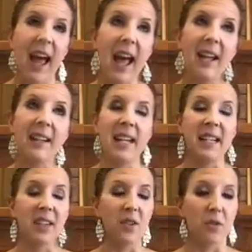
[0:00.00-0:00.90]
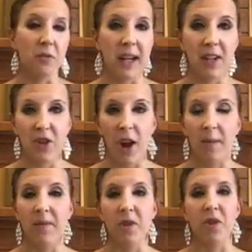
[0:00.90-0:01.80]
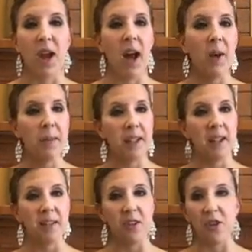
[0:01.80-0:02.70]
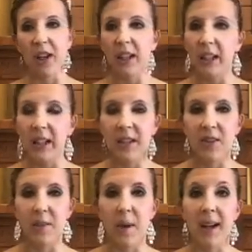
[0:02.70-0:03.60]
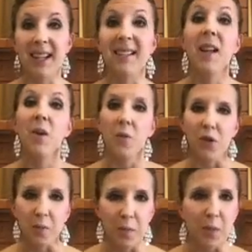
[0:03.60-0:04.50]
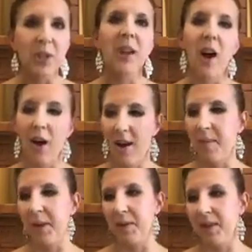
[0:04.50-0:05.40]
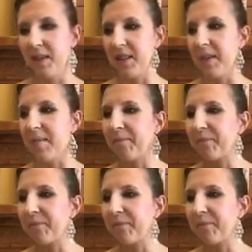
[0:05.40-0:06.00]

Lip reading: And it does a great job of just helping us to gently cleanse our bodies, which boosts our immune system.